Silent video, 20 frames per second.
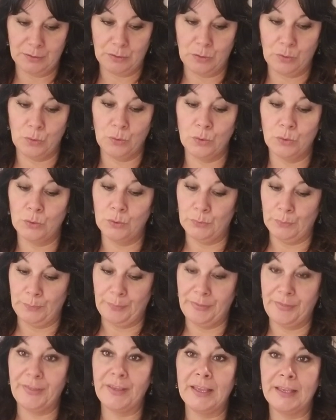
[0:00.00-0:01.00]
whole
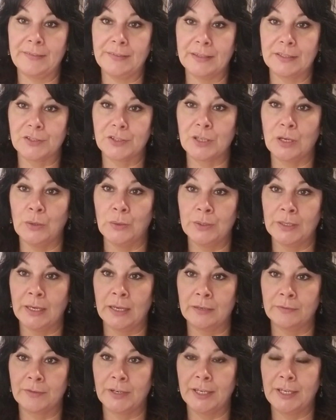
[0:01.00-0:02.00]
thing that's going
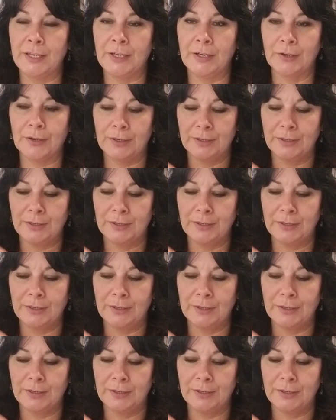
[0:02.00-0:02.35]
on right here.